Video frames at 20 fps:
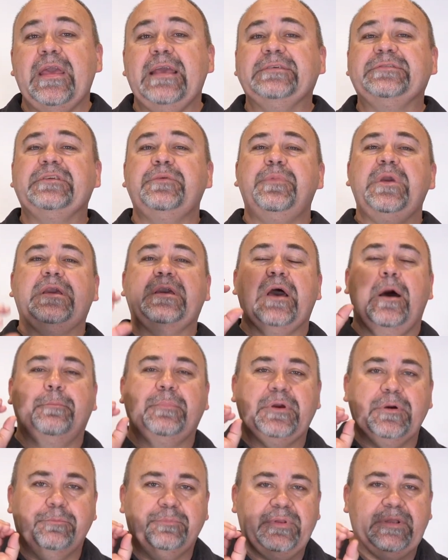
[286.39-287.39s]
is to become
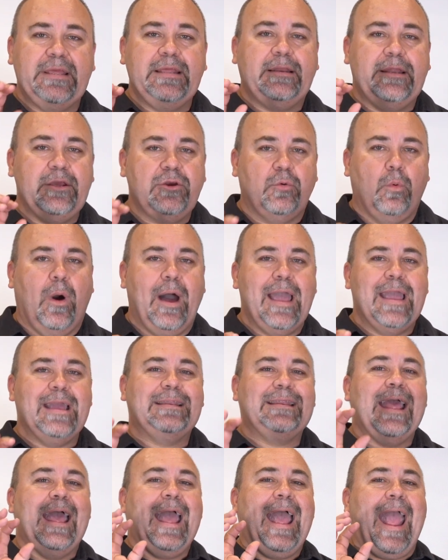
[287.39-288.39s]
completely quiet
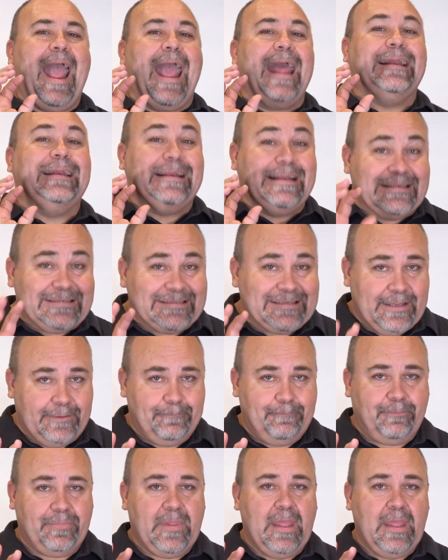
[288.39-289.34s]
and listen.